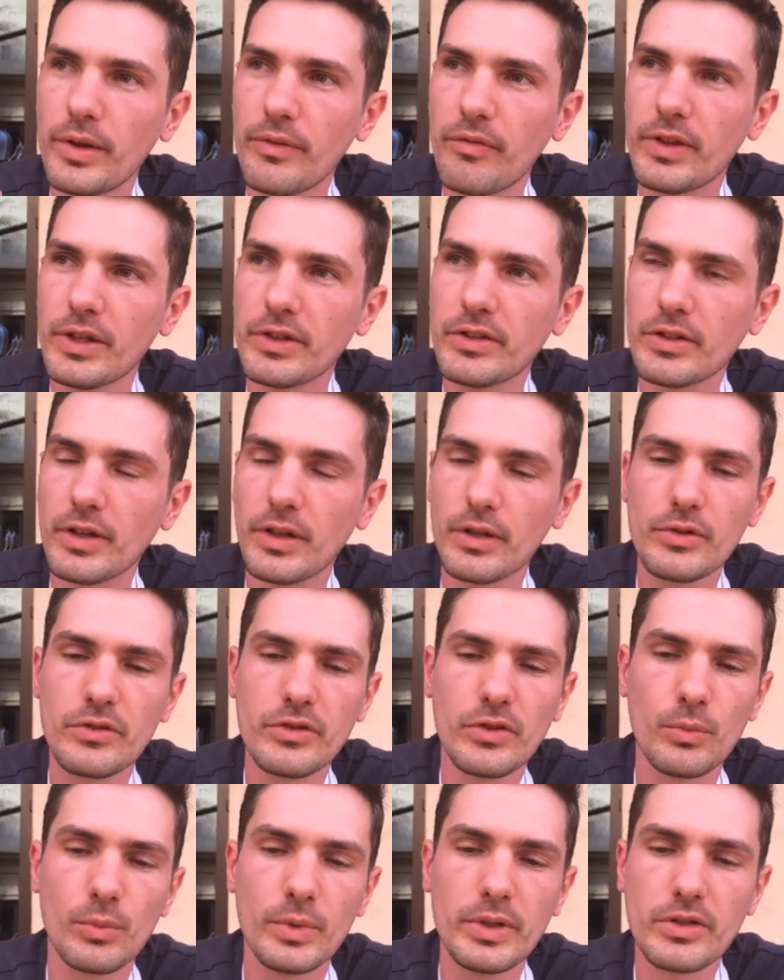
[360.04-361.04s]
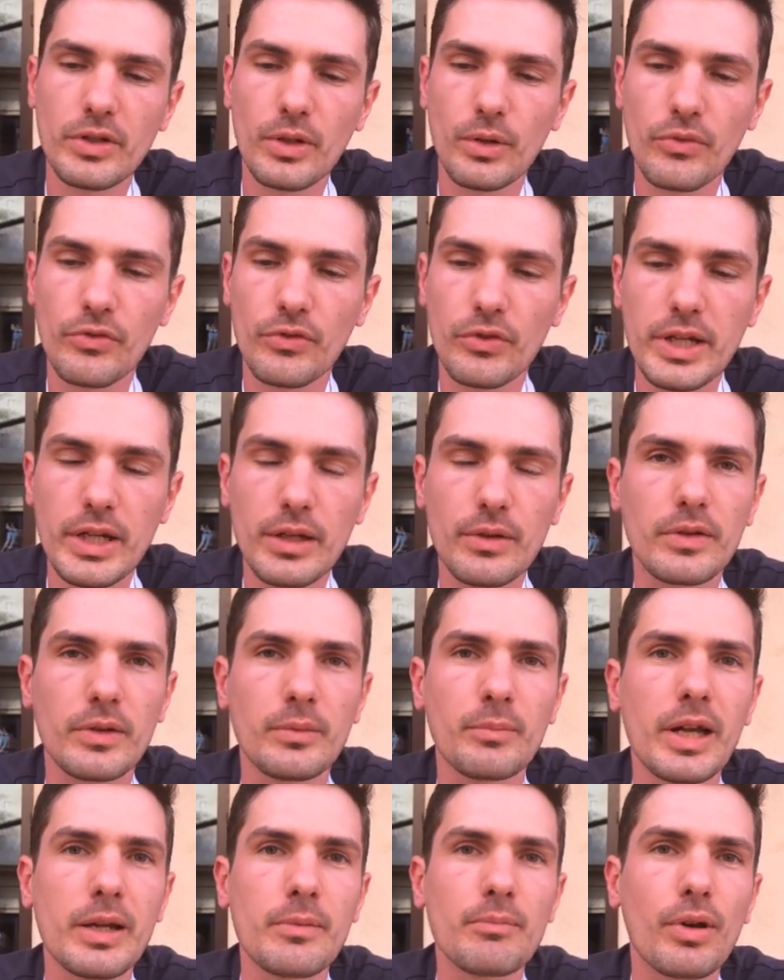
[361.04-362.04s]
with this solution, we solved three
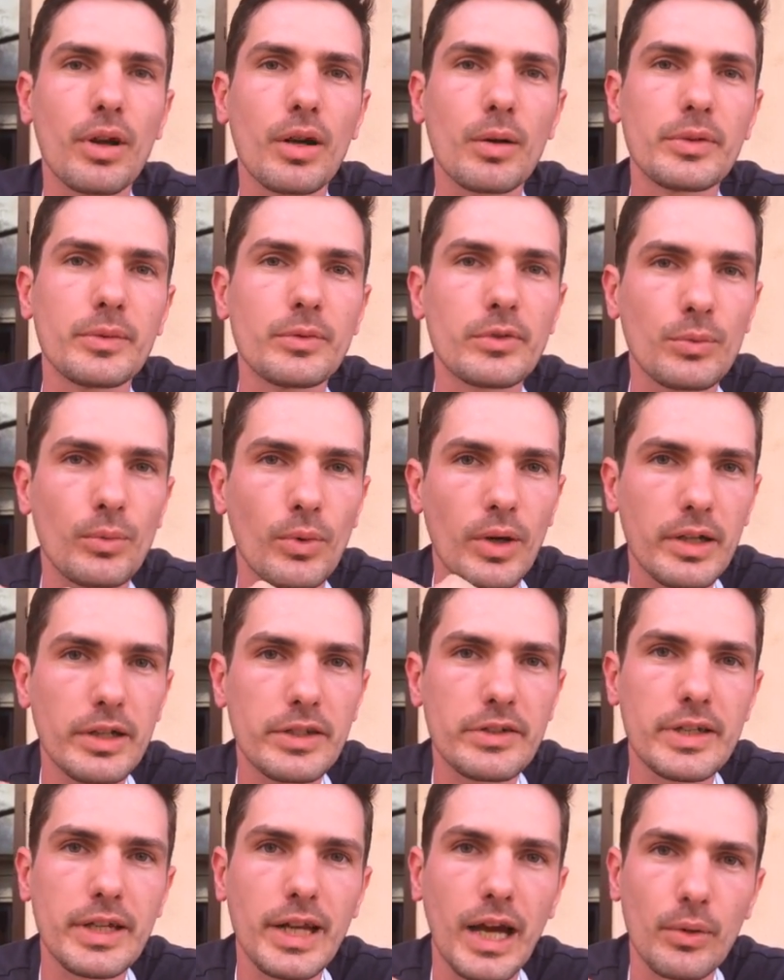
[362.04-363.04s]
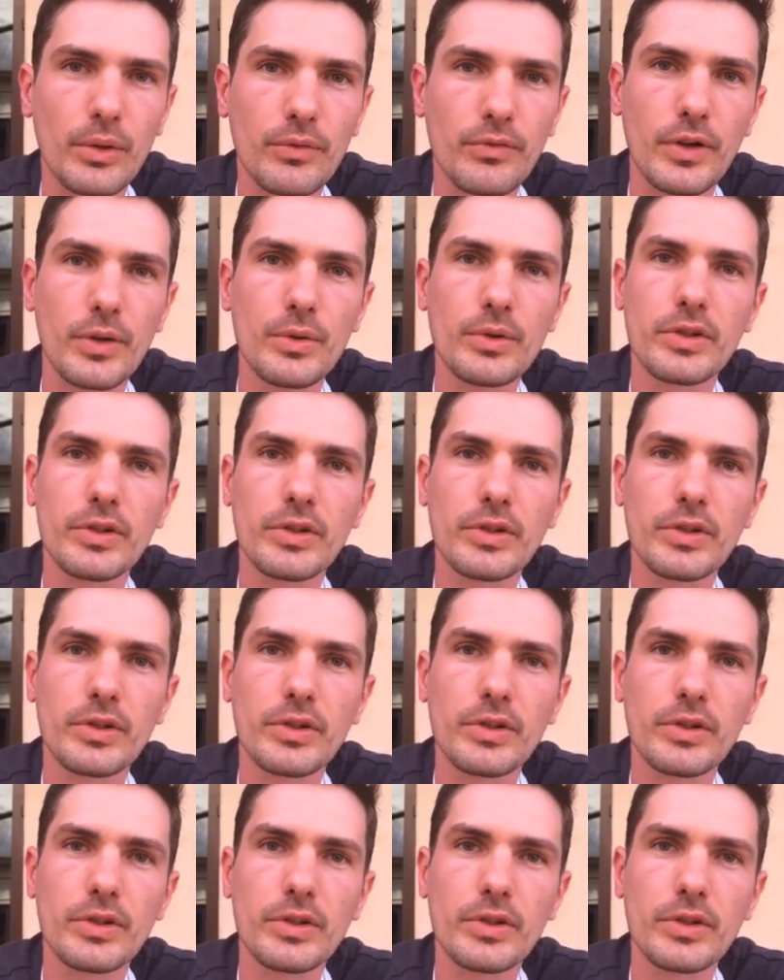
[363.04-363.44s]
of our main problems. One is the out